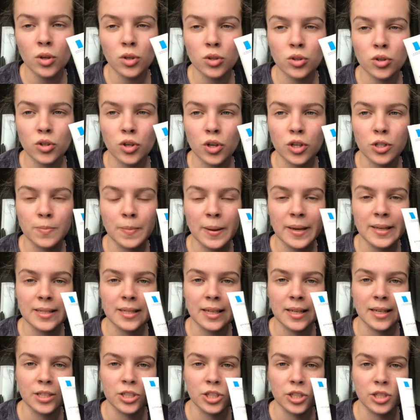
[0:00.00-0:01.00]
So it's
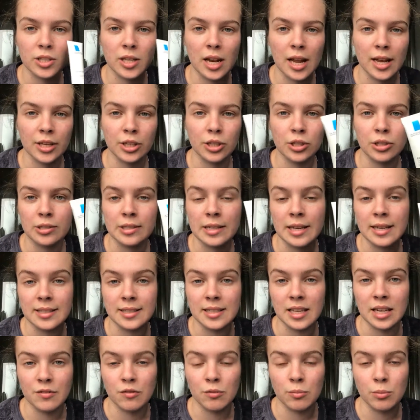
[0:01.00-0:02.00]
basically just like use it
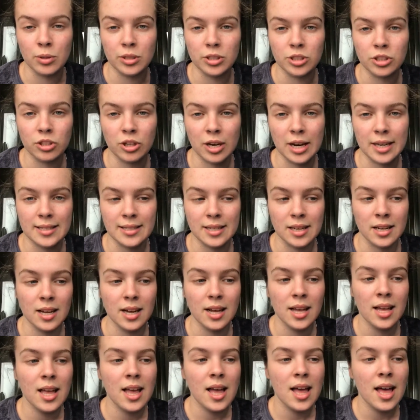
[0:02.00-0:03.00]
instead of a
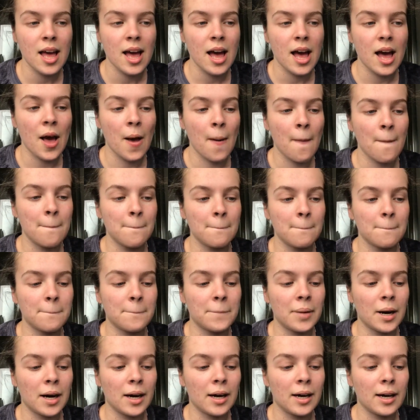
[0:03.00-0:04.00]
moisturiser.
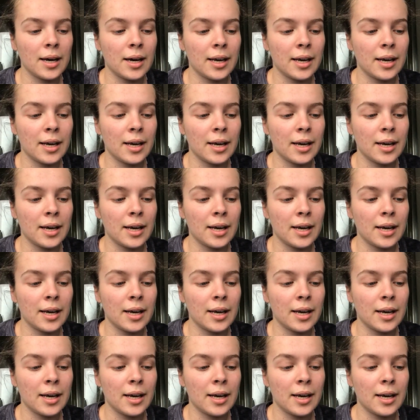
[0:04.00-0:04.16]
But